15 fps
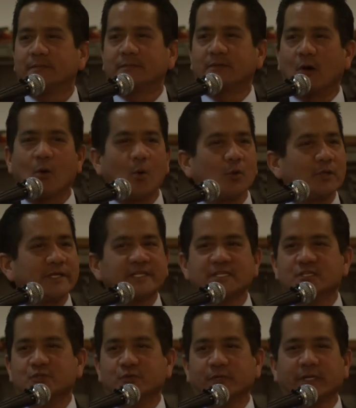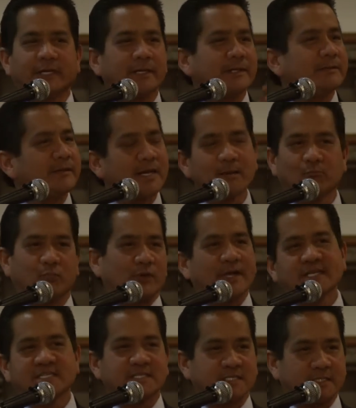the whole industry
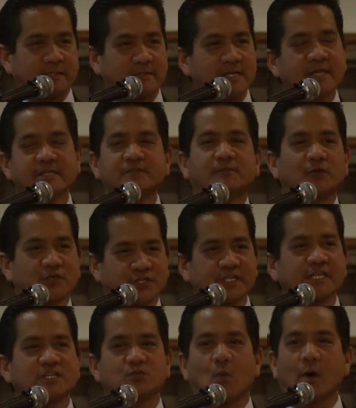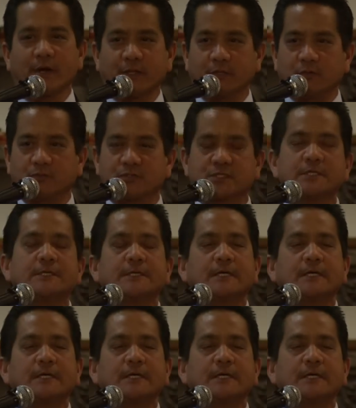embraces it. And diversity is one of those.